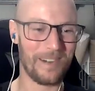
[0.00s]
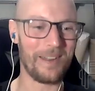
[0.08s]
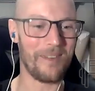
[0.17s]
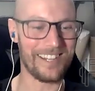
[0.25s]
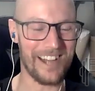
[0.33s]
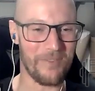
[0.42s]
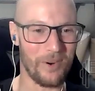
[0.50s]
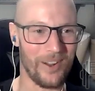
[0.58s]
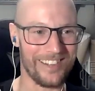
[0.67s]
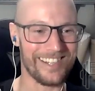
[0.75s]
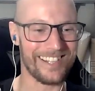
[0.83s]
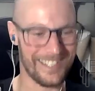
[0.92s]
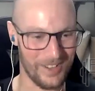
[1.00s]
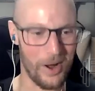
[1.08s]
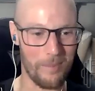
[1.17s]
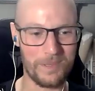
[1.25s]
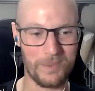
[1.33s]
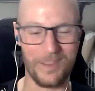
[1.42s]
pretty much everyone just
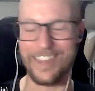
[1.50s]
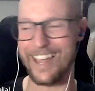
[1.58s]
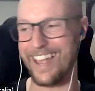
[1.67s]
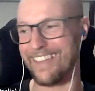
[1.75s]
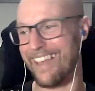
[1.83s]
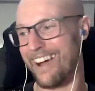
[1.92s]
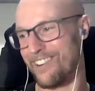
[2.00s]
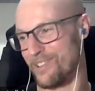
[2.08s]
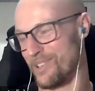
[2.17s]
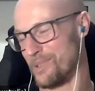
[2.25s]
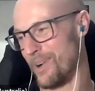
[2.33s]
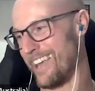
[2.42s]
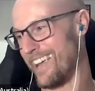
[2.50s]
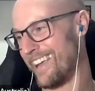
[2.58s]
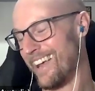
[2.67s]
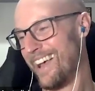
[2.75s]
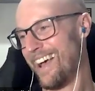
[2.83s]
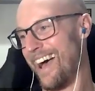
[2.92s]
stops when they hit their 120.
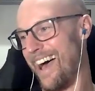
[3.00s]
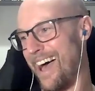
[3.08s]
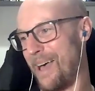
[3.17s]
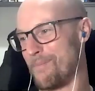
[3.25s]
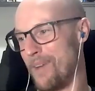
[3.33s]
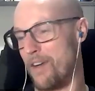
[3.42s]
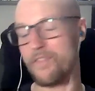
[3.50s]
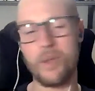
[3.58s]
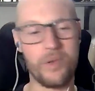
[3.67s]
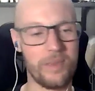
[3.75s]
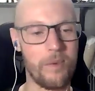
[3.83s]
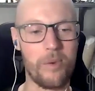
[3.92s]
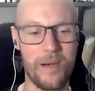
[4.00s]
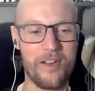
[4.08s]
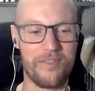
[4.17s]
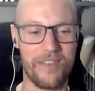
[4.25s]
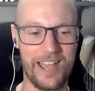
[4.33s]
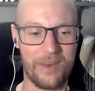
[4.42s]
A few of the more
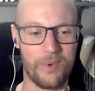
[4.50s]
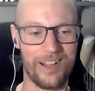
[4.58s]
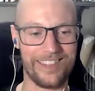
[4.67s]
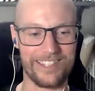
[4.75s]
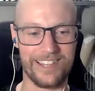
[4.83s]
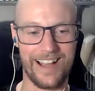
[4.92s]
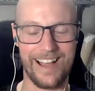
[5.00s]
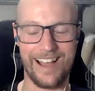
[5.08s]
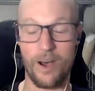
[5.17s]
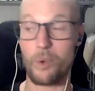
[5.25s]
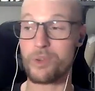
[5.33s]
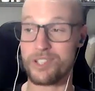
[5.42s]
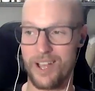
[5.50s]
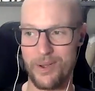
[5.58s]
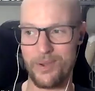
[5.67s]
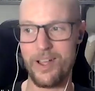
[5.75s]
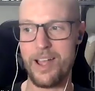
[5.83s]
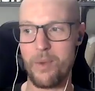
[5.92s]
motivated ones
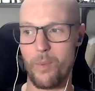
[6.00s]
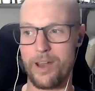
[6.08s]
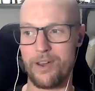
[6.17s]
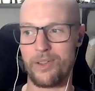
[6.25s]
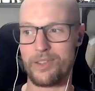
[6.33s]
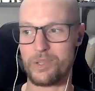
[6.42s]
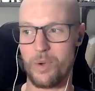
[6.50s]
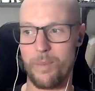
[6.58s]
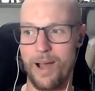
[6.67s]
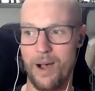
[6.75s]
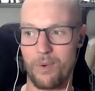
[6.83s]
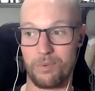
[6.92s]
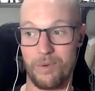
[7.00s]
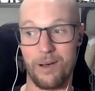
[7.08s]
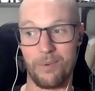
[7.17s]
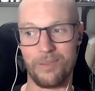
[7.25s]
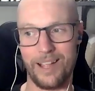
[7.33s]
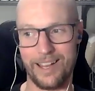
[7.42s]
also went on to about,
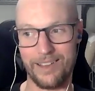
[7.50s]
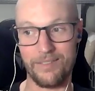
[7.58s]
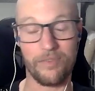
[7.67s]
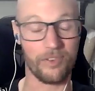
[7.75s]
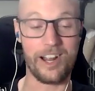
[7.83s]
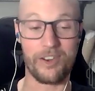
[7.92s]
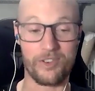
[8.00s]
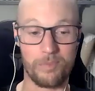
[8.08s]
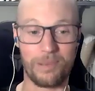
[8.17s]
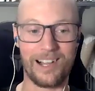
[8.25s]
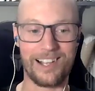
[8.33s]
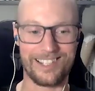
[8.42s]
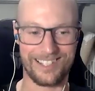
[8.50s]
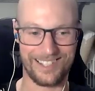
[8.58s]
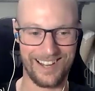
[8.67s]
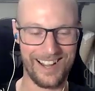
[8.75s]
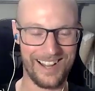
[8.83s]
well, like 300 plus